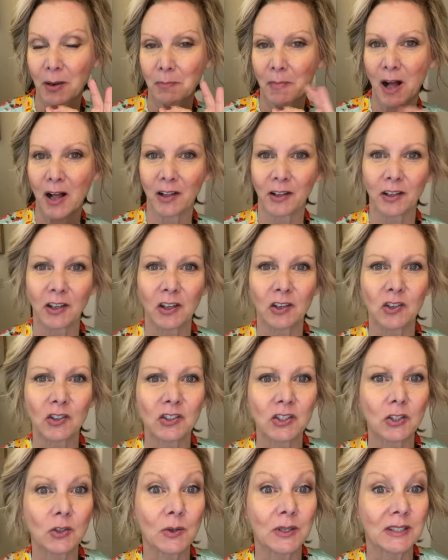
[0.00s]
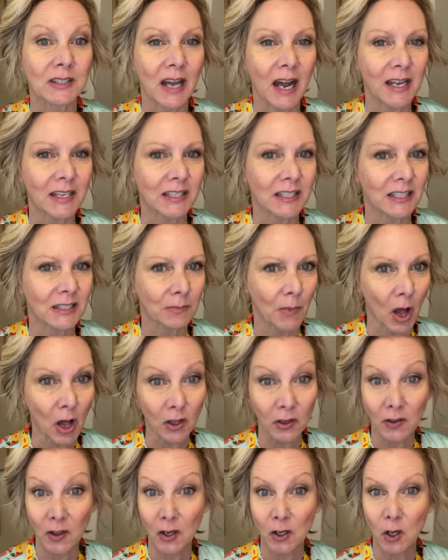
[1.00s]
molecules to a size
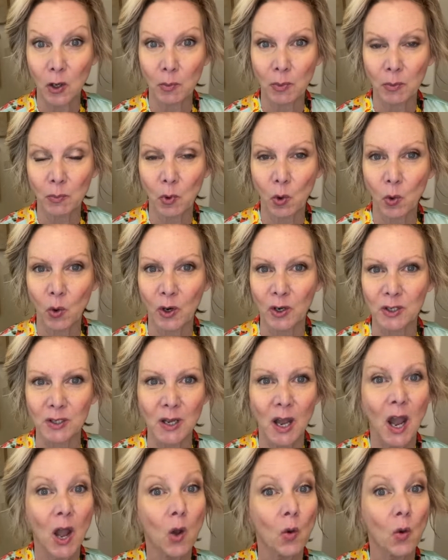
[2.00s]
smaller than human pores,